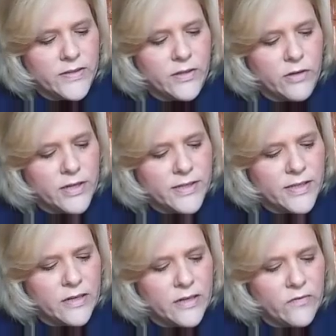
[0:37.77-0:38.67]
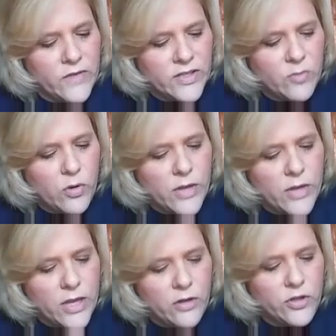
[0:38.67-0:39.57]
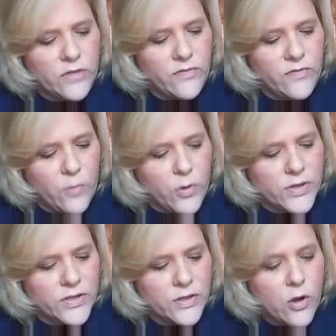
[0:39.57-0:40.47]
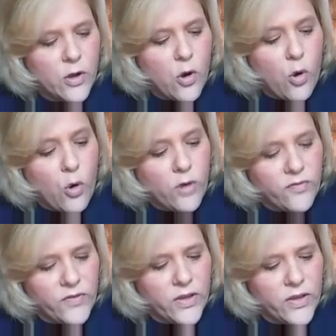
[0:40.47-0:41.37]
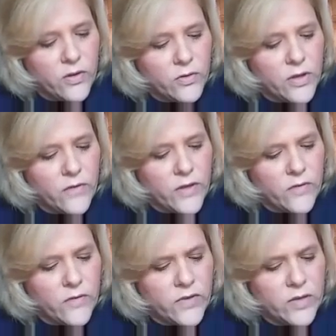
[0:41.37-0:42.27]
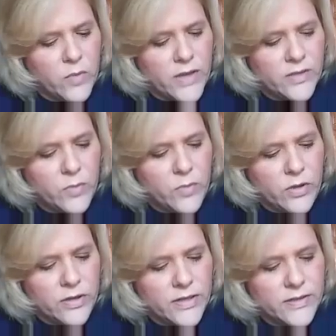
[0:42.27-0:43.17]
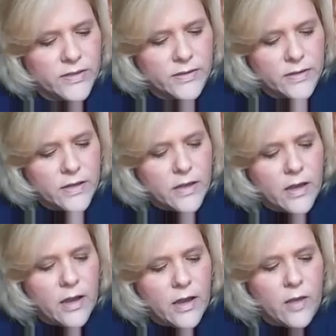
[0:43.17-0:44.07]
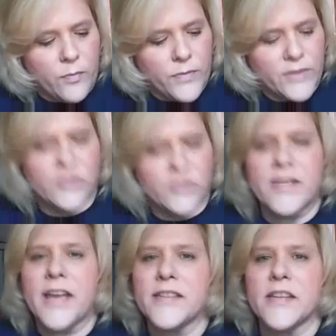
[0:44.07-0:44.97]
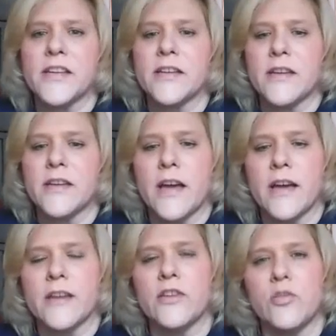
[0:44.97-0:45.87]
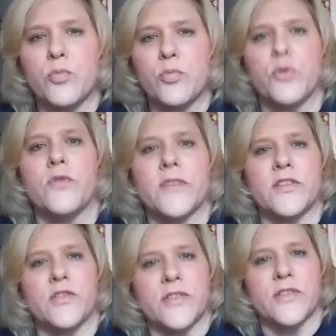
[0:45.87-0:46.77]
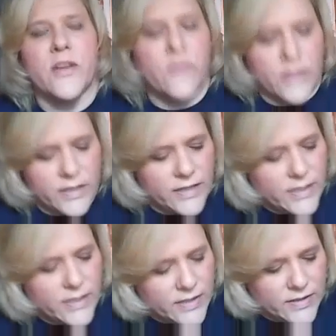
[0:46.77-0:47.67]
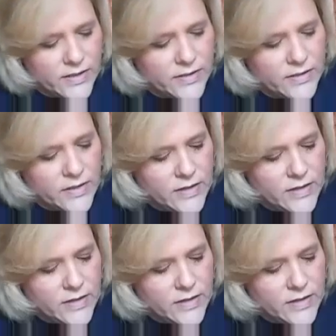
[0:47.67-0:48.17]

There is an invisible energy force or field of infinite possibilities. That's just asking you to prove it to yourself that it does exist.